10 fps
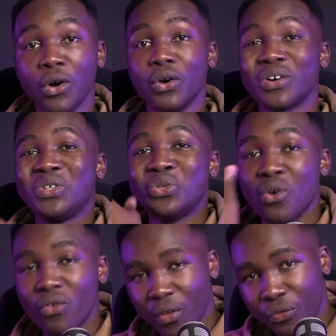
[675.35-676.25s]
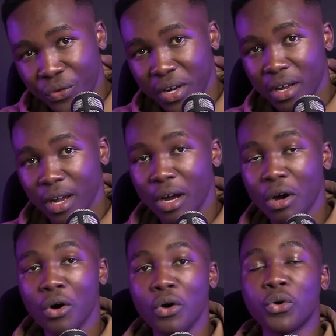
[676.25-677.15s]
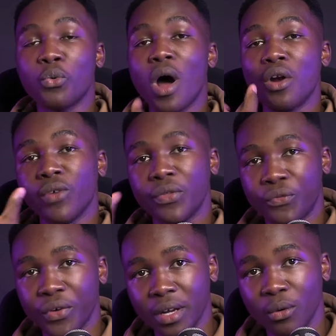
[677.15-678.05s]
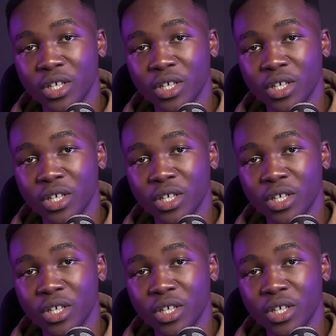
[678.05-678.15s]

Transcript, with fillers: or two over three, or one over three.